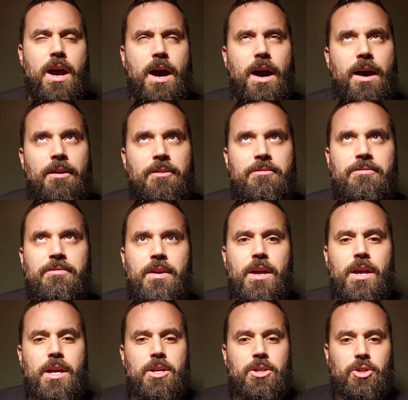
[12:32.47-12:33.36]
of
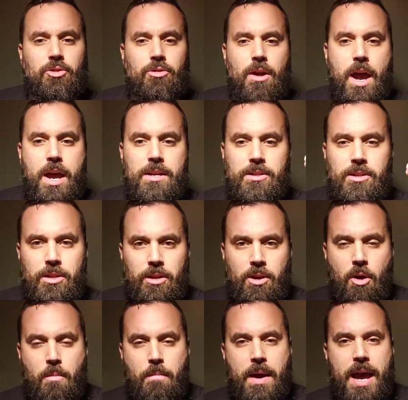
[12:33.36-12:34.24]
trying to
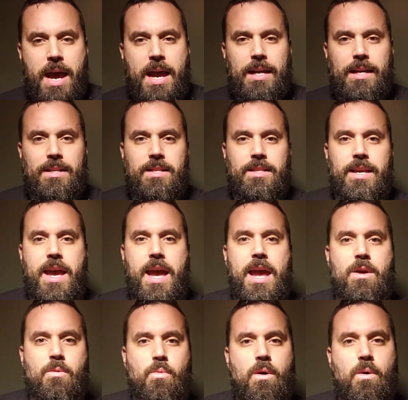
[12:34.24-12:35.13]
go back and say,
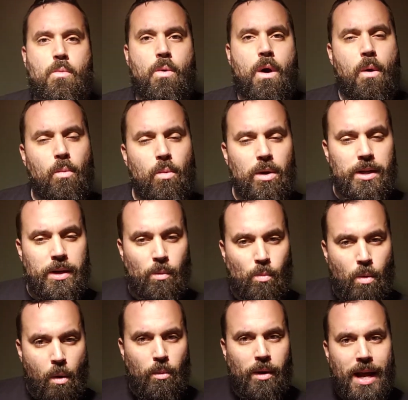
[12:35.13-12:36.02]
hey, what
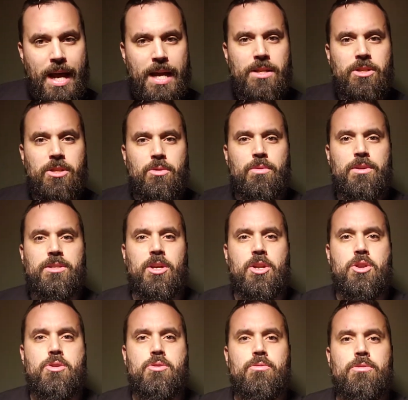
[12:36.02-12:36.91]
would I do as a
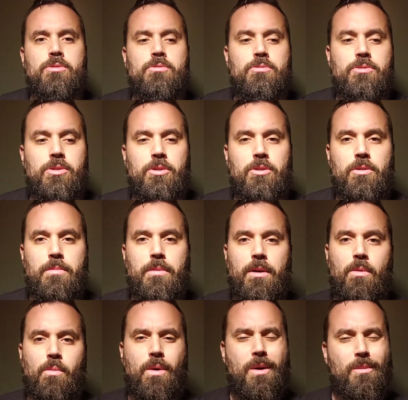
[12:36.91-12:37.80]
new
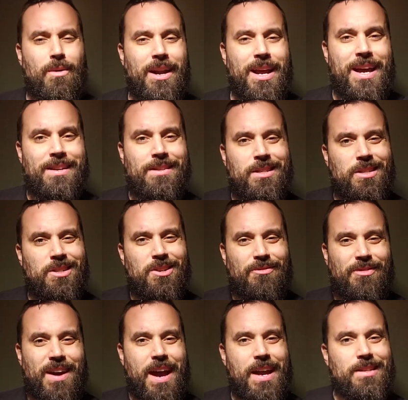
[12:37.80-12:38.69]
YouTuber? What would I do
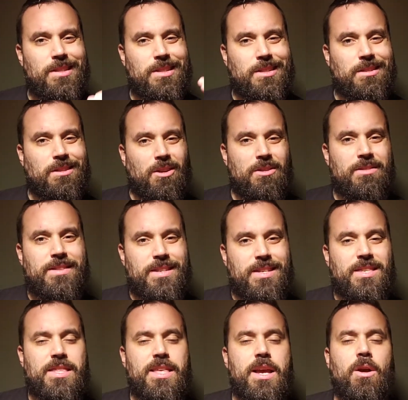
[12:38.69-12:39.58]
if I had to start
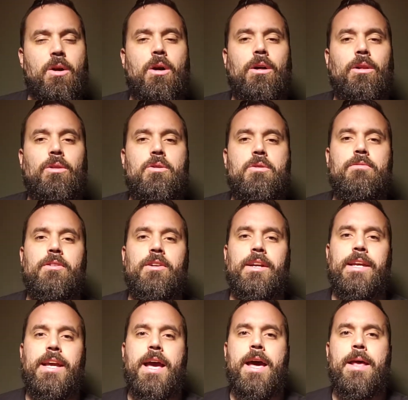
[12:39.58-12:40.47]
this thing all over
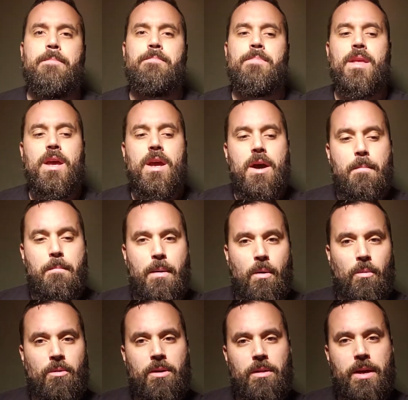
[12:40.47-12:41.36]
again?
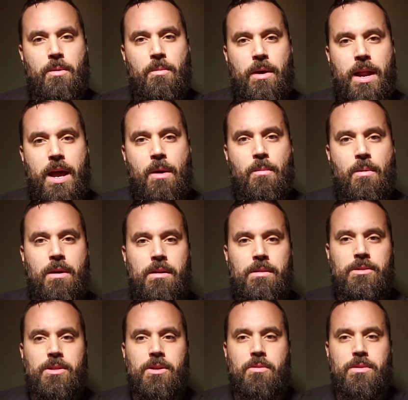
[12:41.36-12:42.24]
But really what I want to
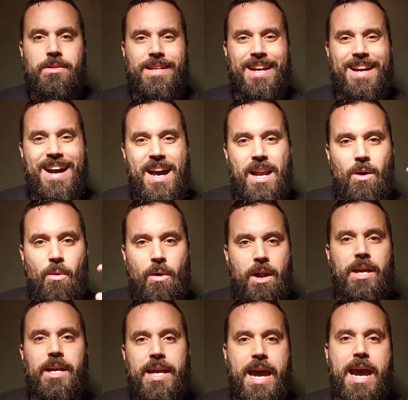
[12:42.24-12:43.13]
do is I kind of
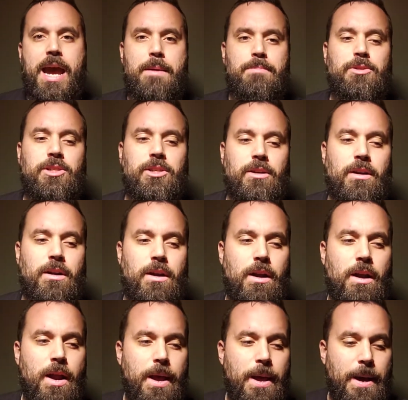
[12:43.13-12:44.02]
want to
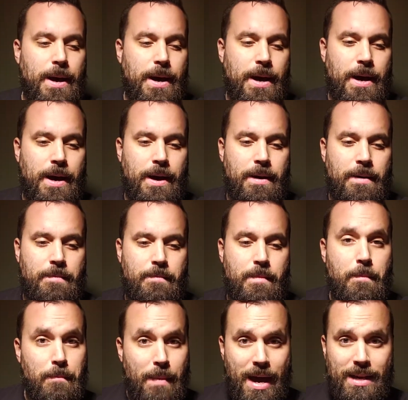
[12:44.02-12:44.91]
capture
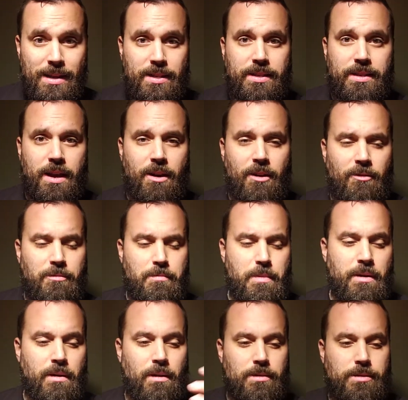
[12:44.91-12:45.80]
myself,
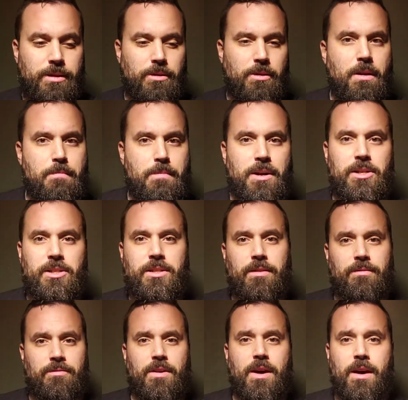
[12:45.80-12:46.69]
but also a bunch
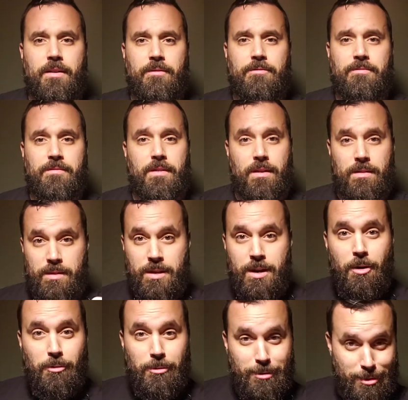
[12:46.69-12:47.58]
of
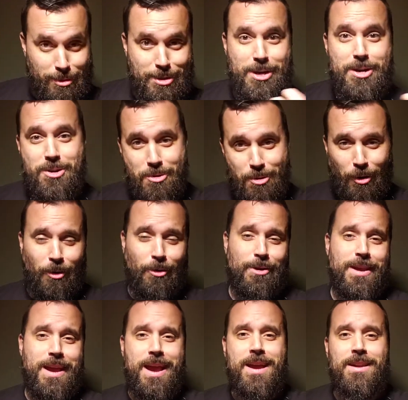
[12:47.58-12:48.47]
the new
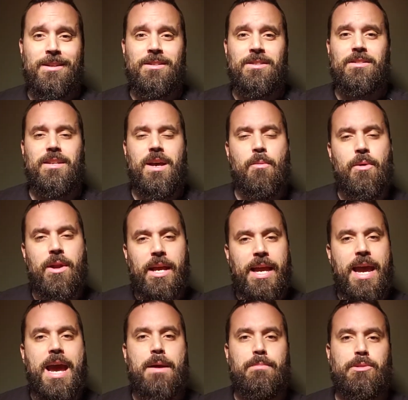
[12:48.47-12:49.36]
creators. I want
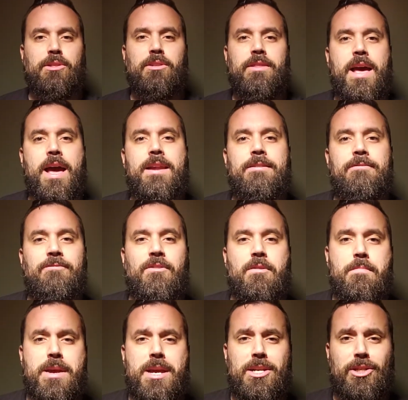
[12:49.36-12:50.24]
to capture that
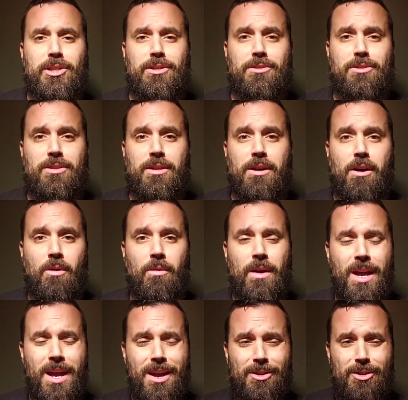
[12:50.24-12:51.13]
information so
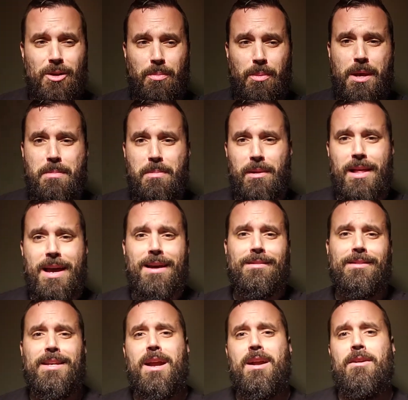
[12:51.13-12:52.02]
people
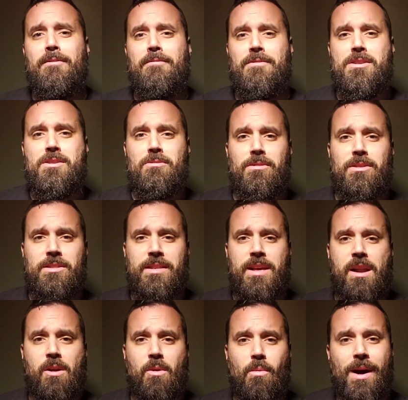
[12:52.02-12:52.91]
out there and viewers
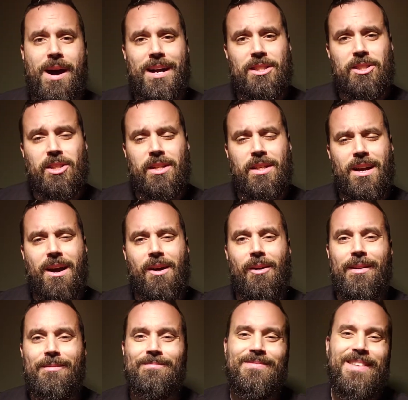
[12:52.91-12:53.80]
that are watching
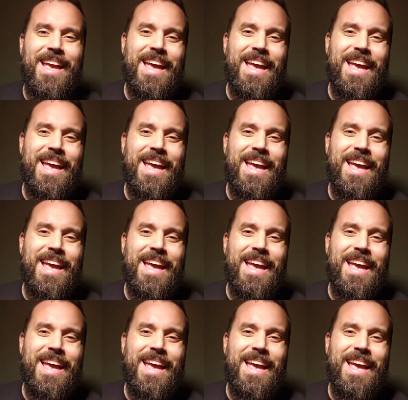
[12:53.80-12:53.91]
going,